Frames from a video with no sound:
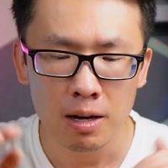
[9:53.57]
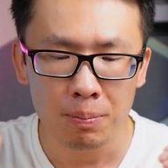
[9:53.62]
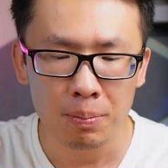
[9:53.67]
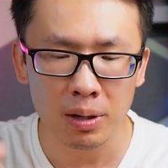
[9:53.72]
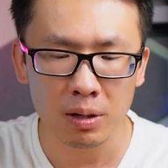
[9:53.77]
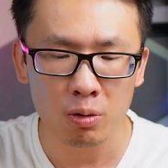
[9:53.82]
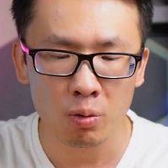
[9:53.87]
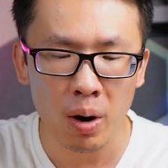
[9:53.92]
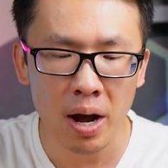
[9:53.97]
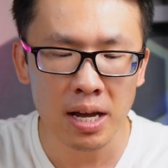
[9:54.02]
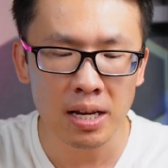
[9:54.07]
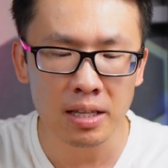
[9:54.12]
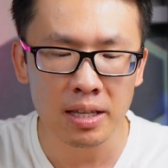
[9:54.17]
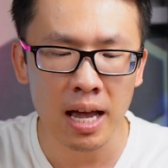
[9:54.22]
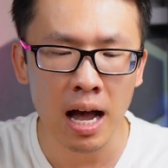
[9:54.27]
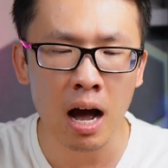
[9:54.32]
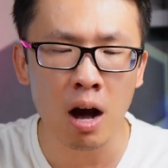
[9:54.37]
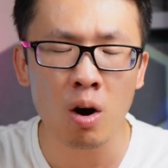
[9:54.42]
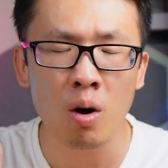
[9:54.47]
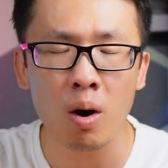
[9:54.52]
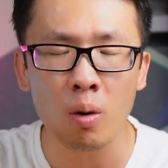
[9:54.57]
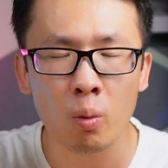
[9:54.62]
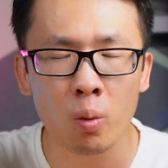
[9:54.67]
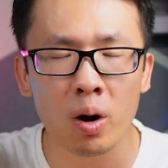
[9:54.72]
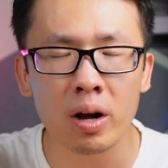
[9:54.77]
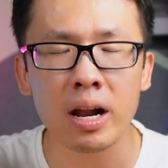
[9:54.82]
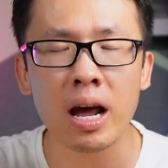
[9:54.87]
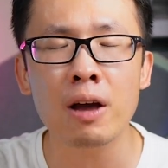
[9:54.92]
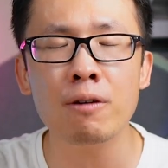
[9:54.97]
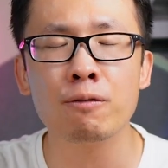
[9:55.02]
But right now,
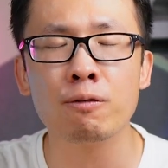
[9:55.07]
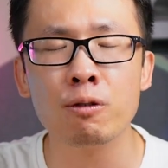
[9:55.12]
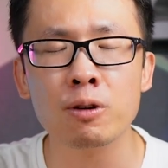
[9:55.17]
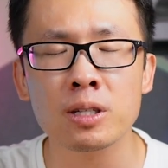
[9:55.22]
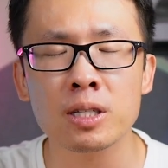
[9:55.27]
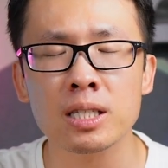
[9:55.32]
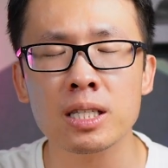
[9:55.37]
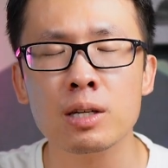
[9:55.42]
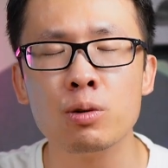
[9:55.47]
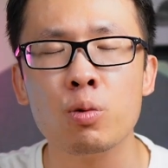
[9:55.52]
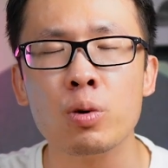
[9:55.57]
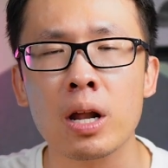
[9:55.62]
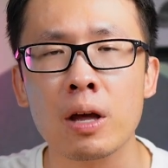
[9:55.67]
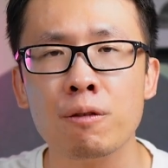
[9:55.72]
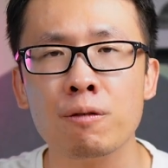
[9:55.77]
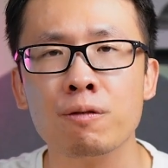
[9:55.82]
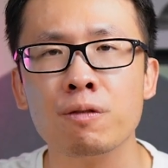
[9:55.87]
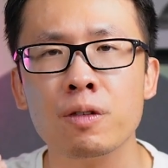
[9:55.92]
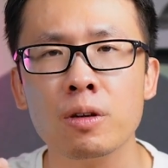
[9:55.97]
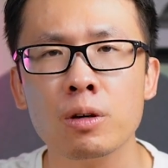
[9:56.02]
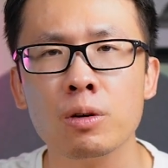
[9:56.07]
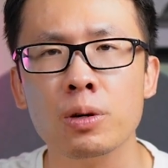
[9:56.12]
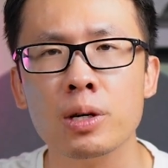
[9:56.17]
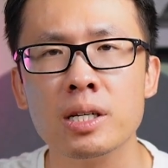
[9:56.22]
what I foresee, what I feel